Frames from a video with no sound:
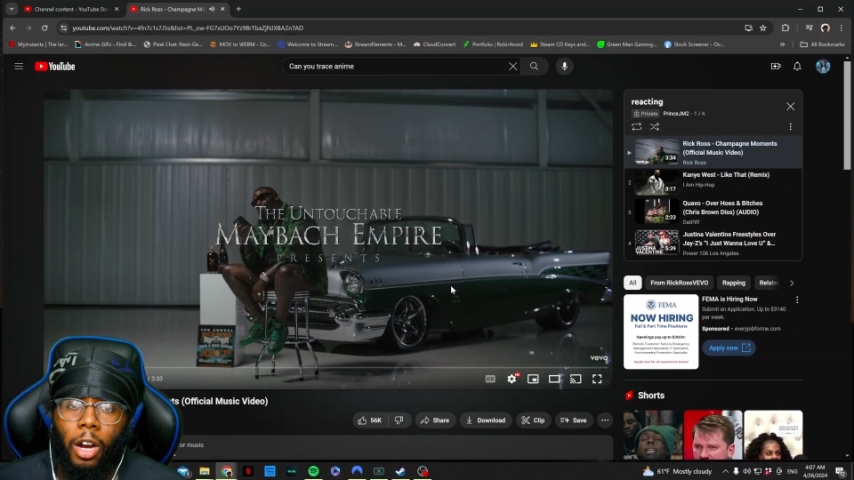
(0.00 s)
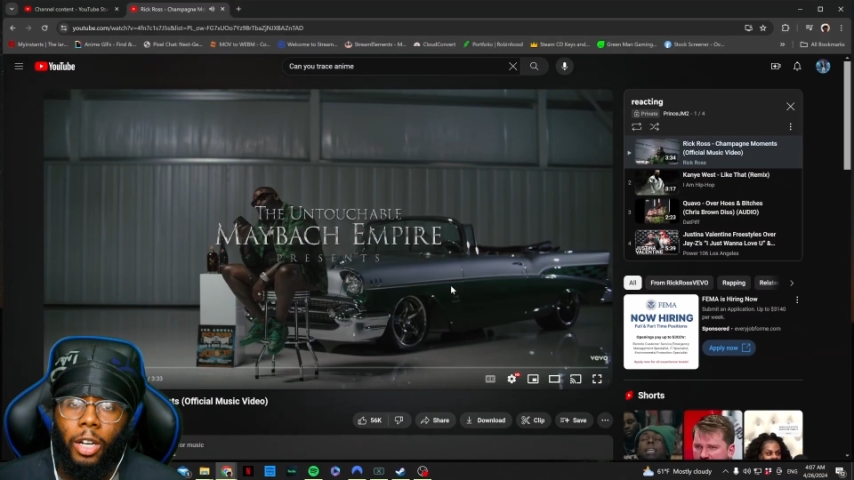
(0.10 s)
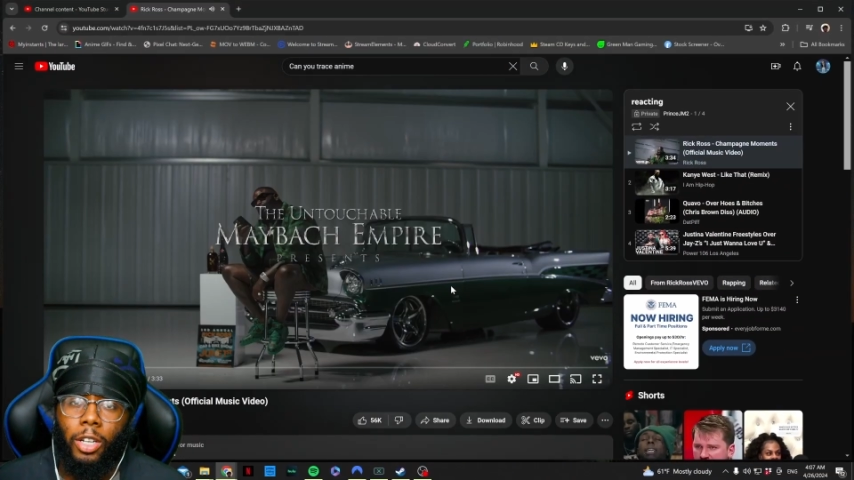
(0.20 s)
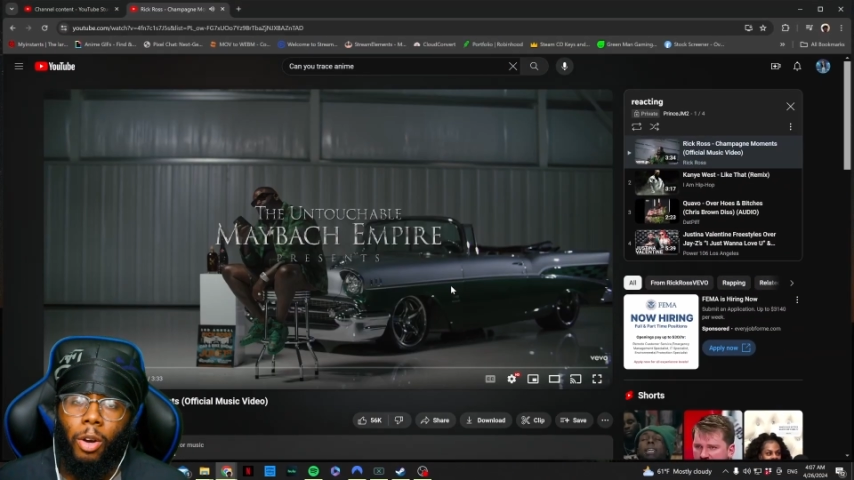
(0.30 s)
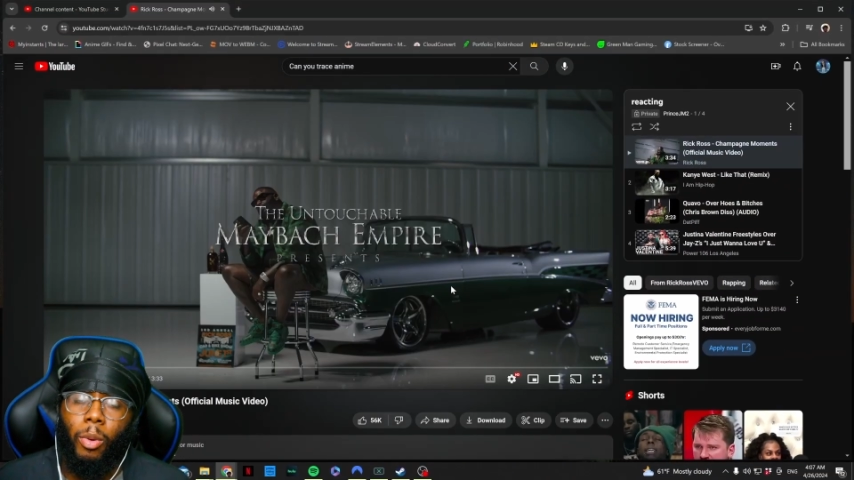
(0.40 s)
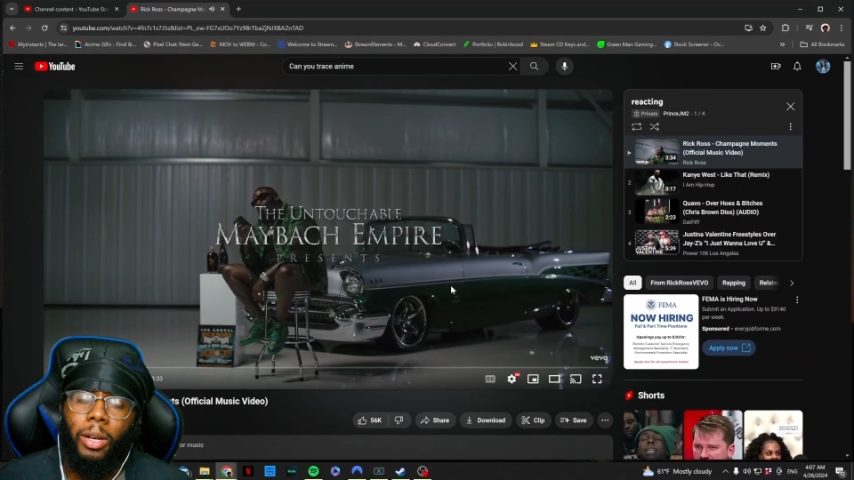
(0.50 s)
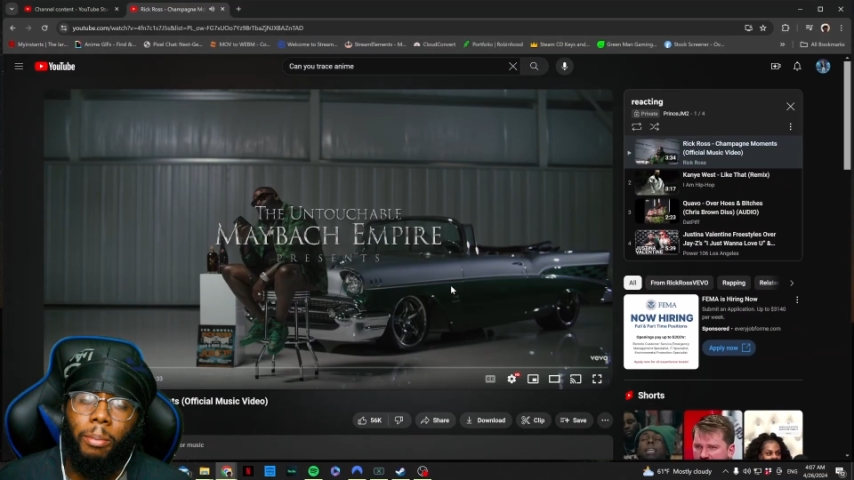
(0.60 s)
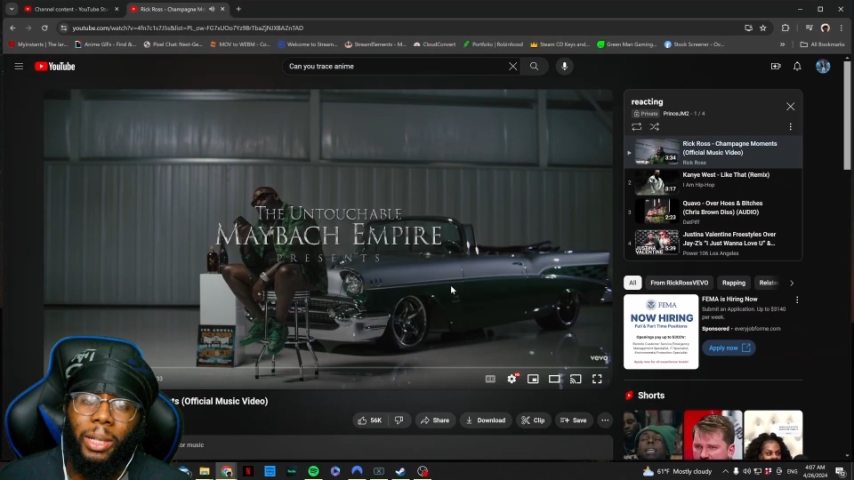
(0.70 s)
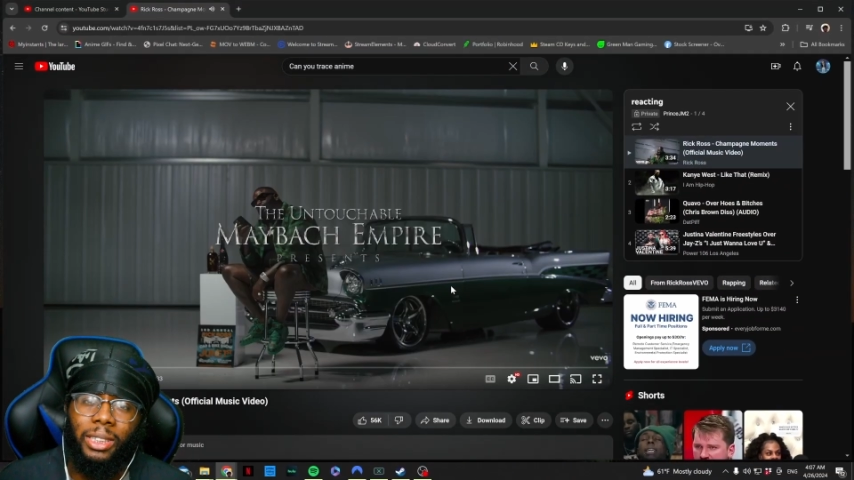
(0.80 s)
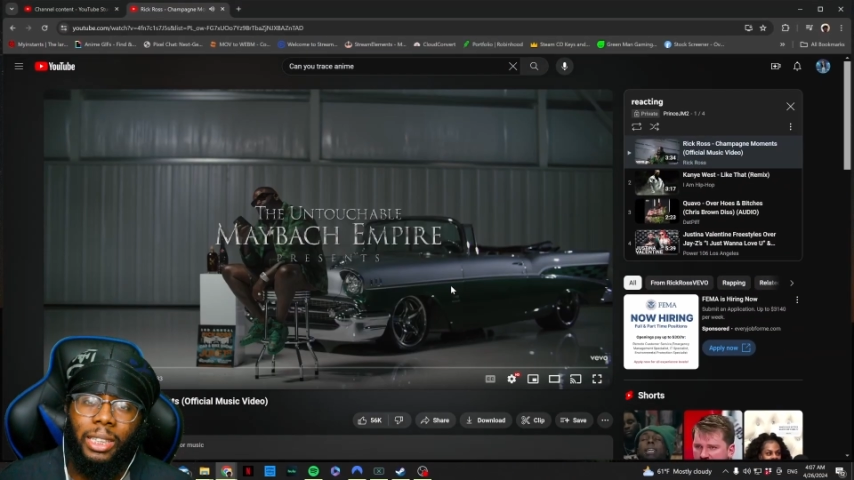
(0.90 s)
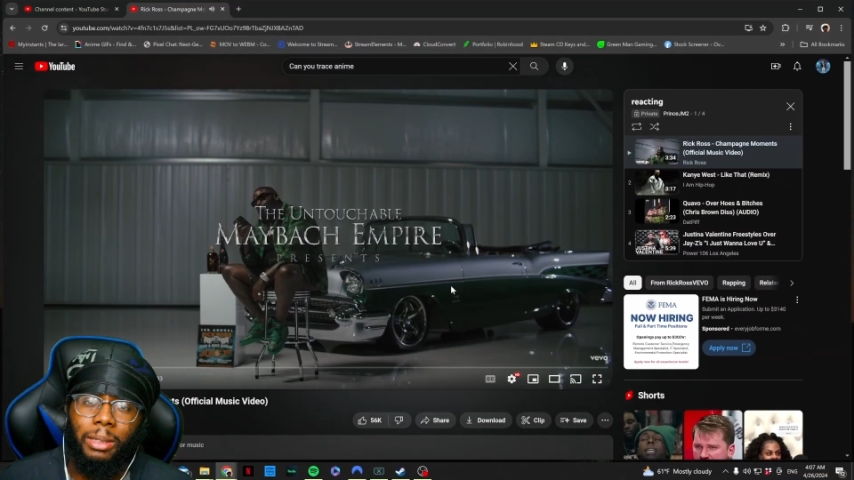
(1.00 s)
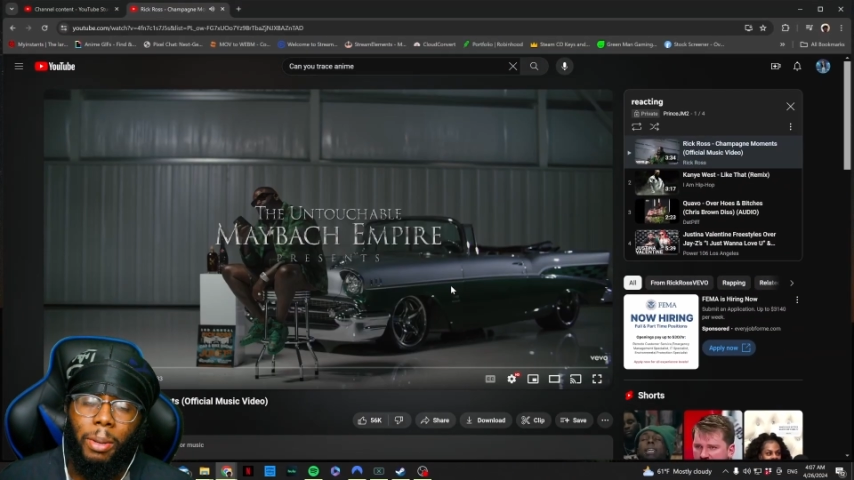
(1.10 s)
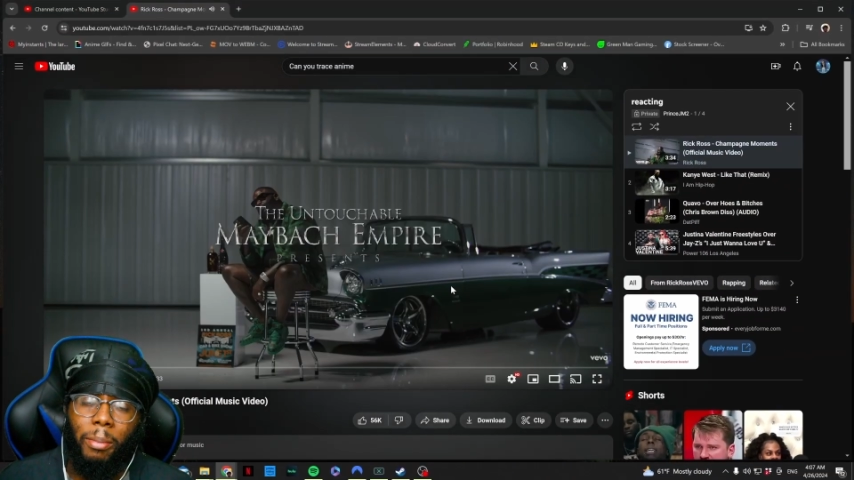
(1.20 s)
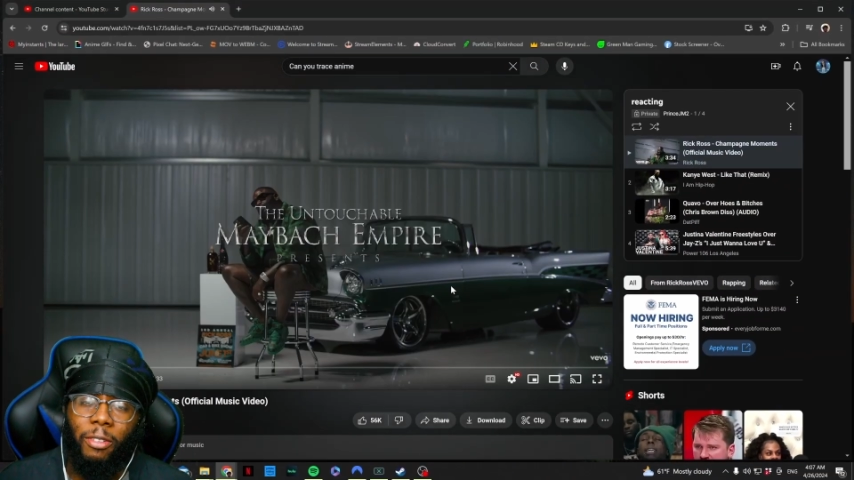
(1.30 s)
already know one of the best things about